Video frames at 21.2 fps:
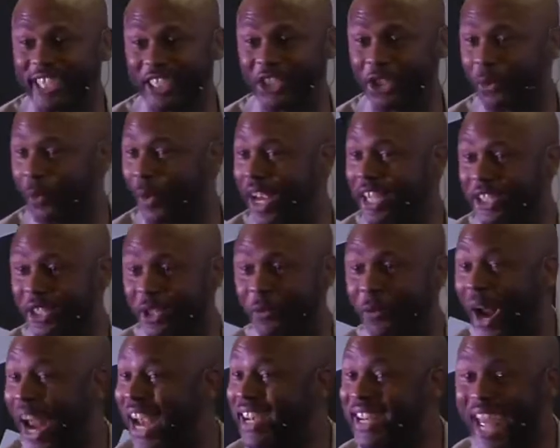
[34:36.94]
situation
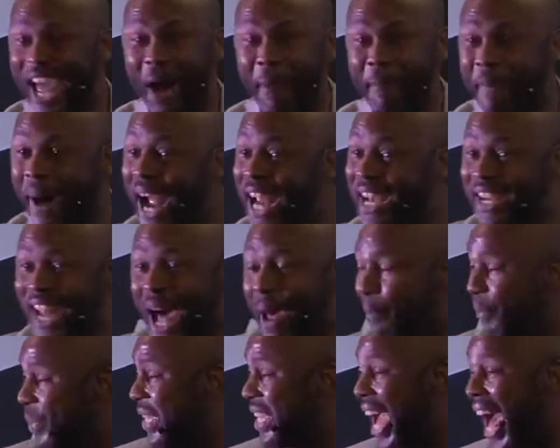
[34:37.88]
right now might
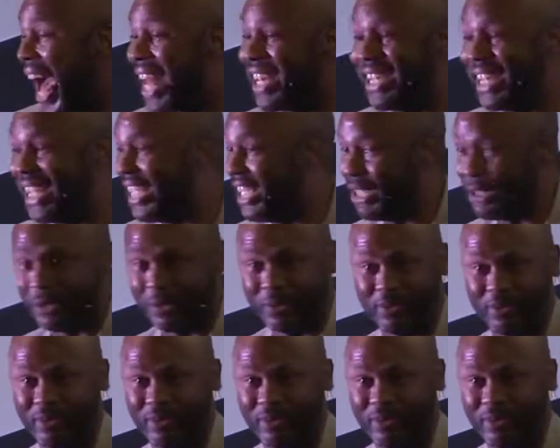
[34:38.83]
not be ideal,